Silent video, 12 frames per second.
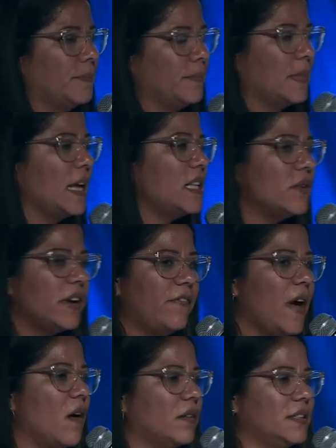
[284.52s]
That's how I
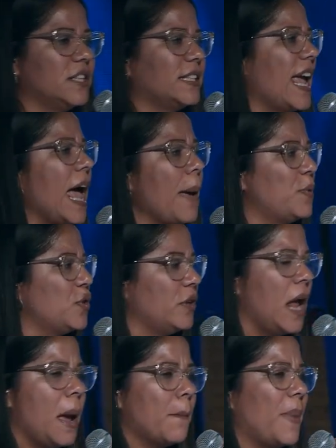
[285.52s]
felt, just captured
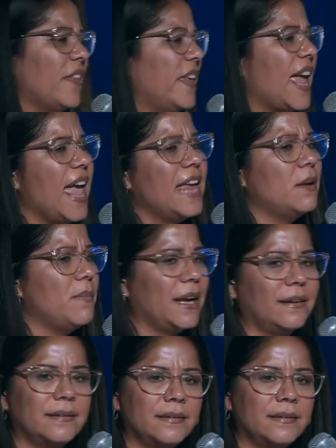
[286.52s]
by the enemy.